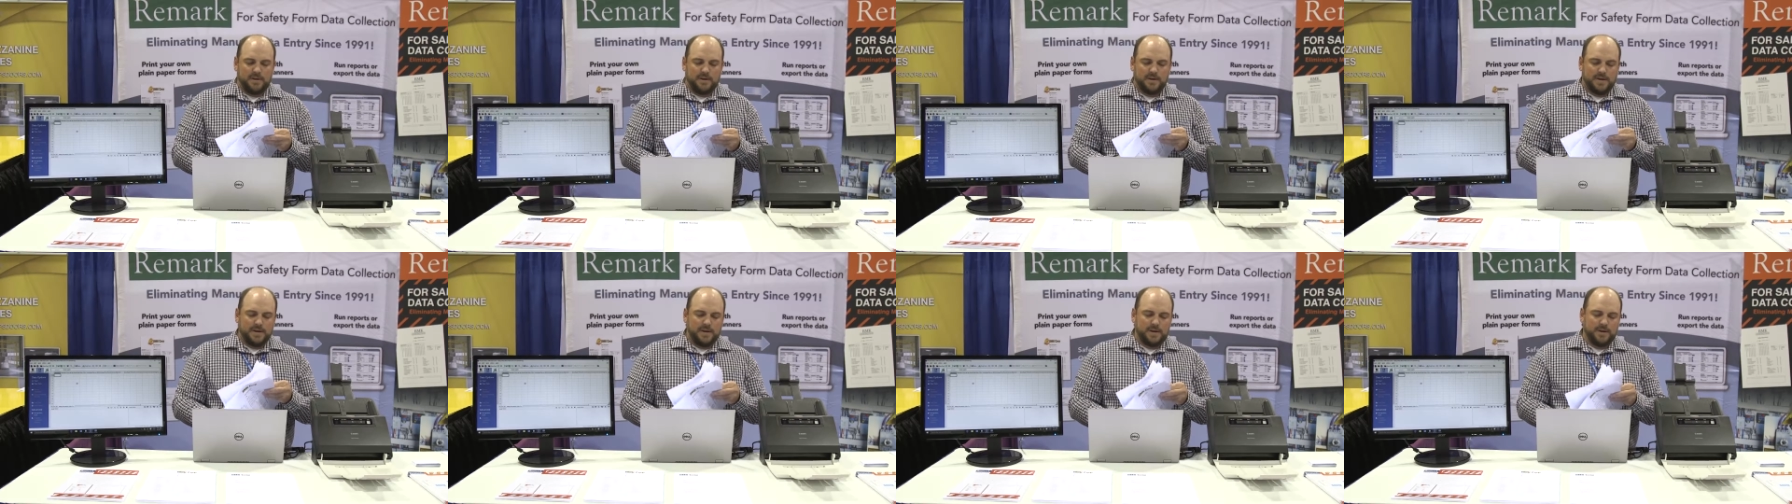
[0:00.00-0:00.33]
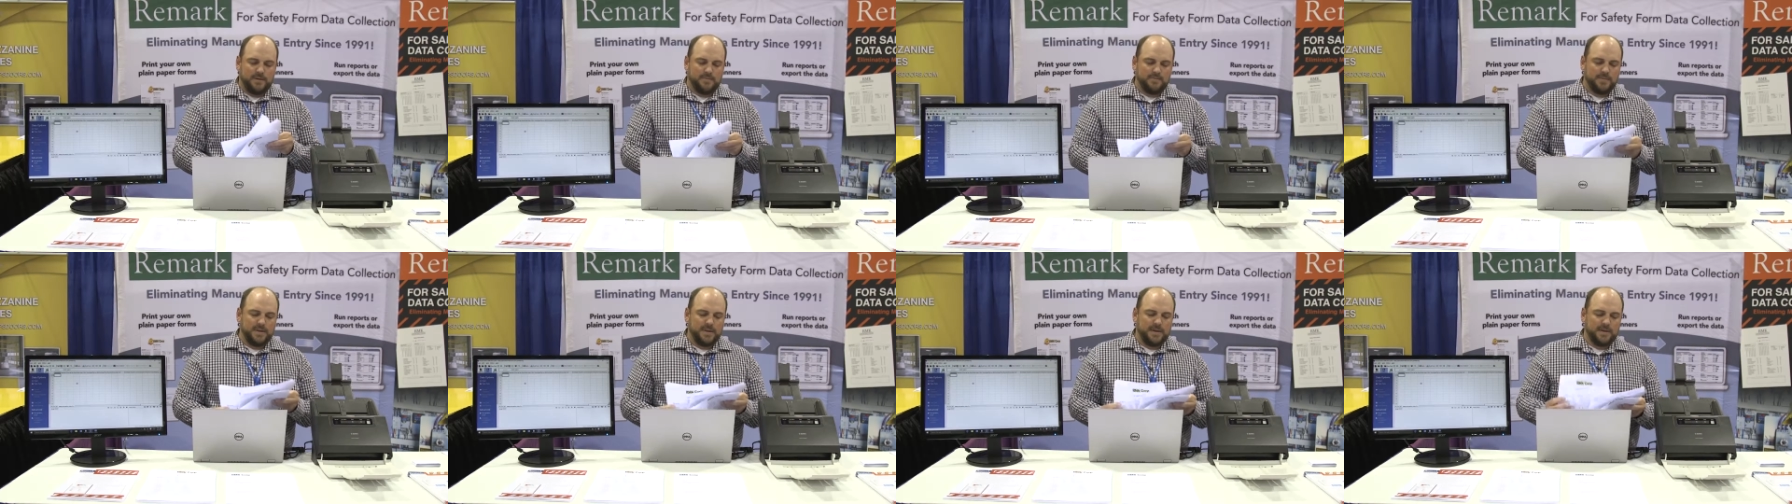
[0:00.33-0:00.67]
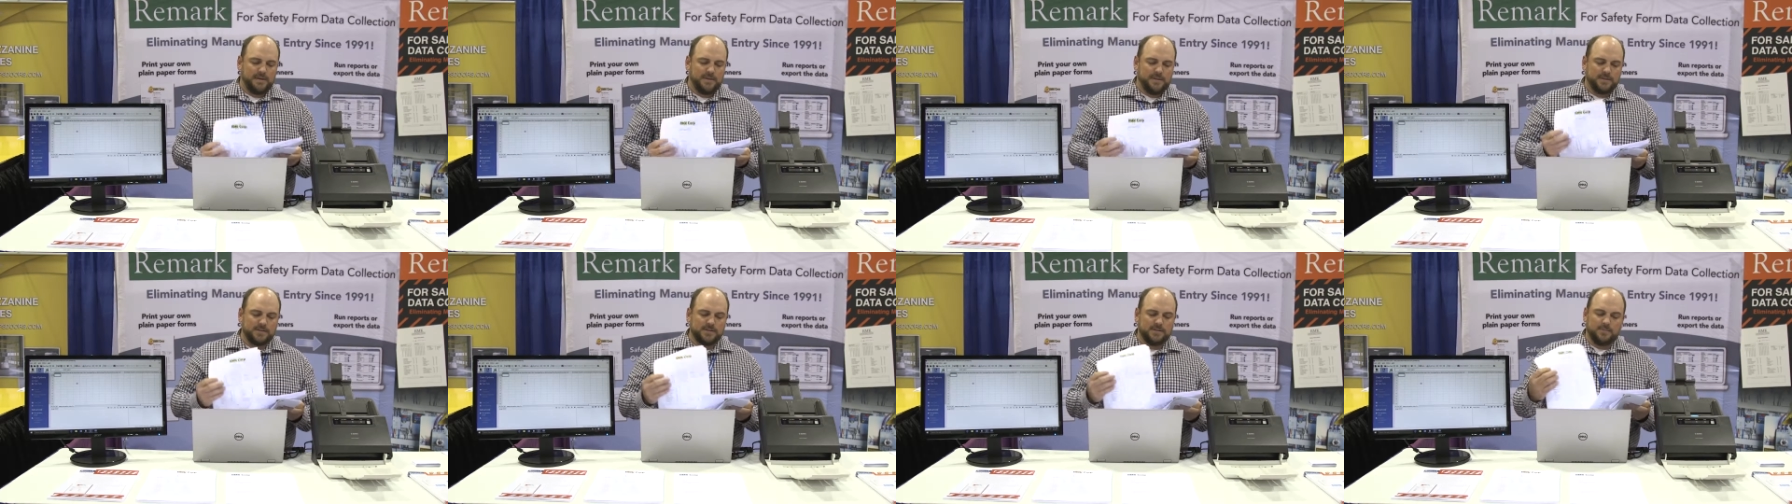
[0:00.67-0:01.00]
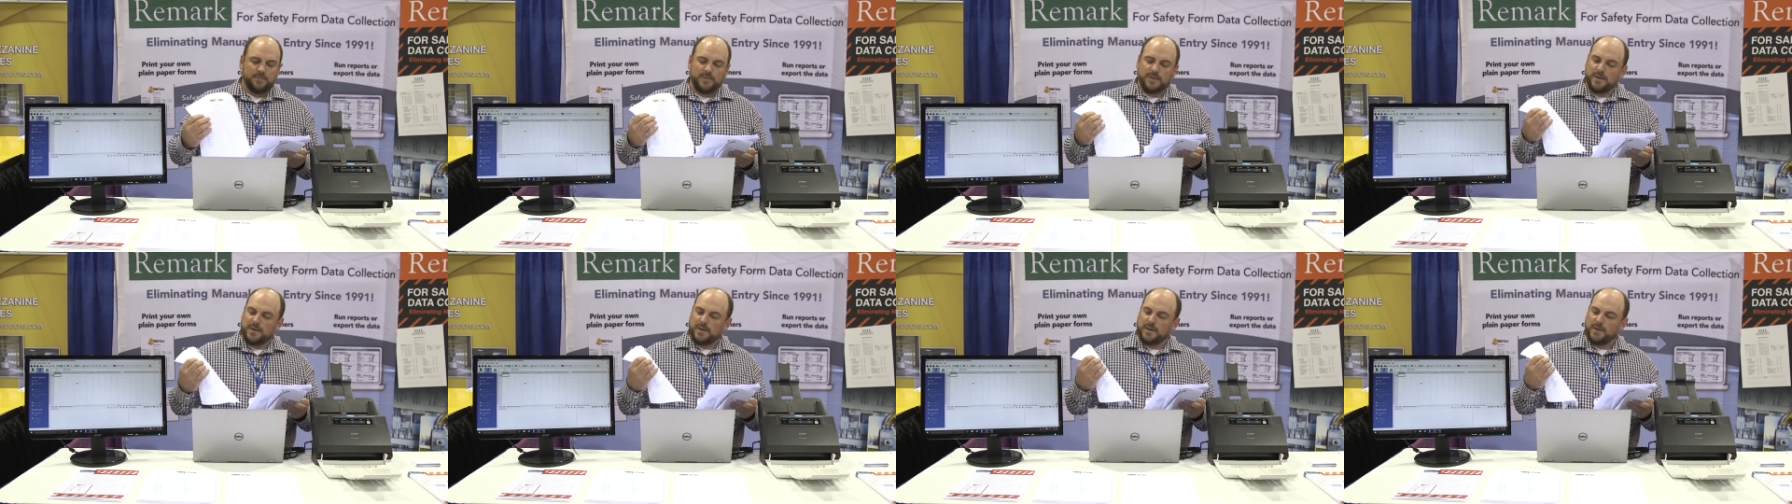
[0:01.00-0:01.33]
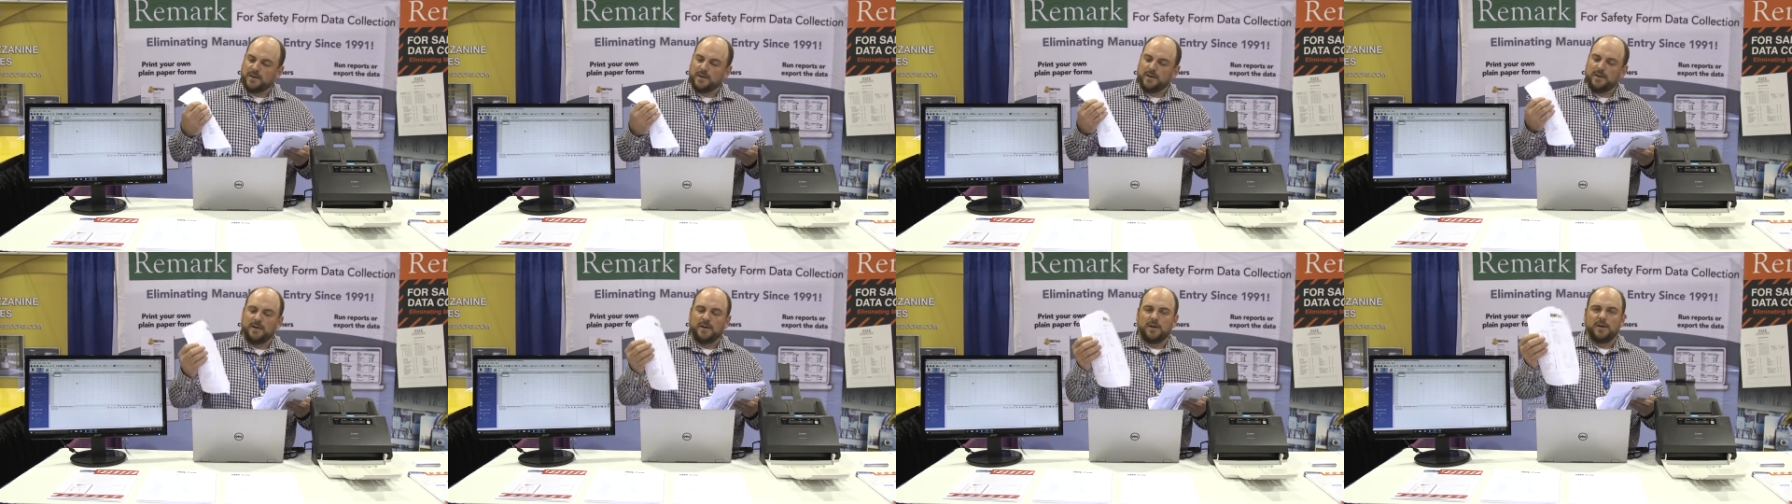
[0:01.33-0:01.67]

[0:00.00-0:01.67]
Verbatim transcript: Um, they can also be